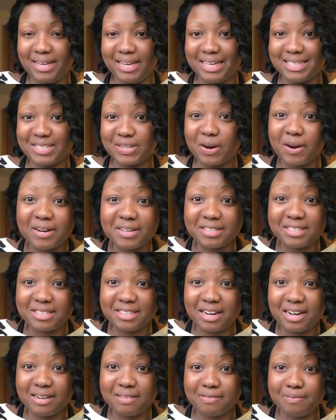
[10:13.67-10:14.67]
It's hard
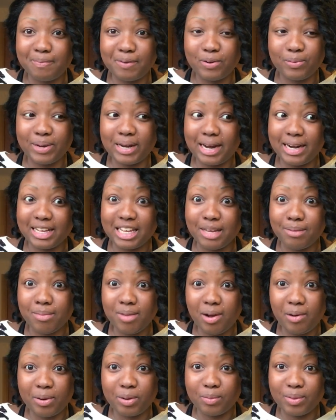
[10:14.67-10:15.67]
stuff, but we got to keep
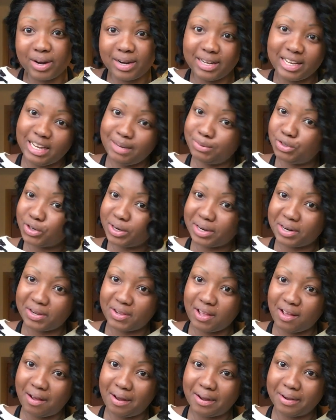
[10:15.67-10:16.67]
going. We got to keep trucking
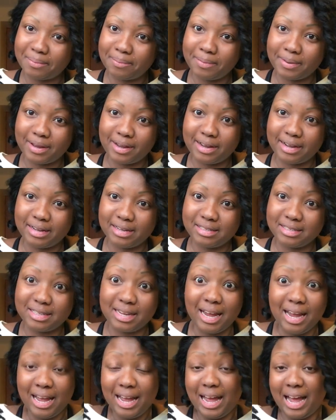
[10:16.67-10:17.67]
along because
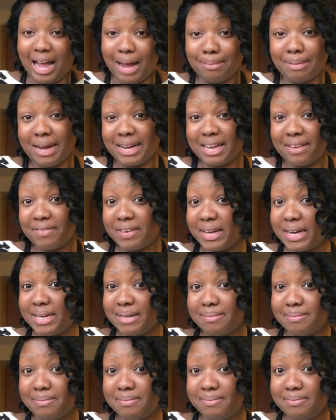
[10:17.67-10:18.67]
I'm not giving
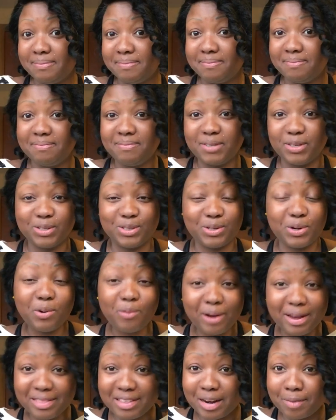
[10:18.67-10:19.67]
up. There's no
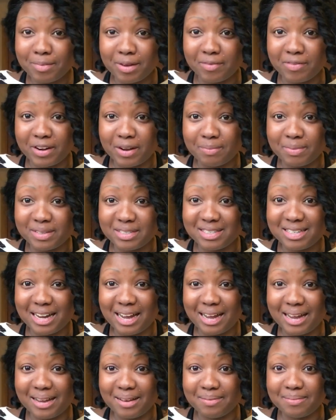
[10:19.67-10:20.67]
way that I'm giving up this
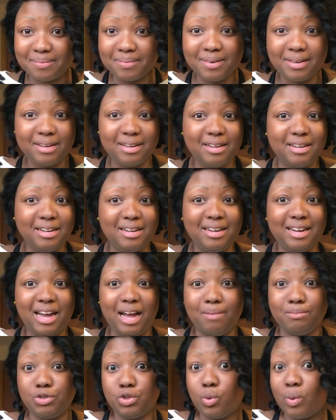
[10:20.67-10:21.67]
time.
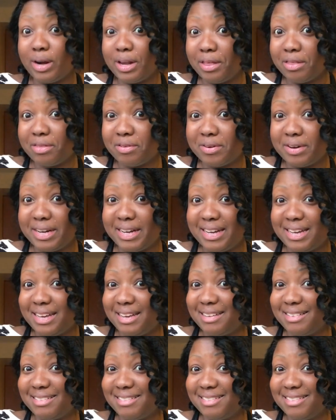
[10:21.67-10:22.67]
I'm
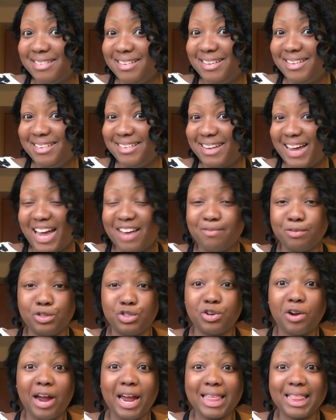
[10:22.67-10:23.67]
23. I've been
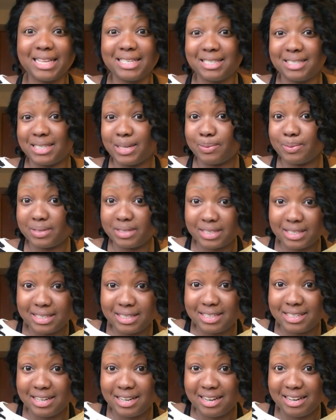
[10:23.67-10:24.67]
trying this since I was
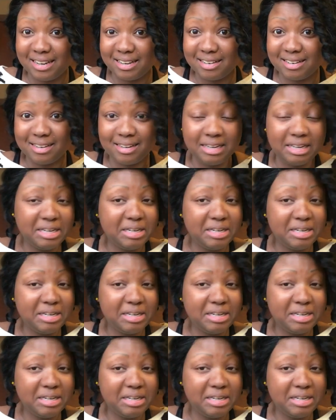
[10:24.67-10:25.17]
16.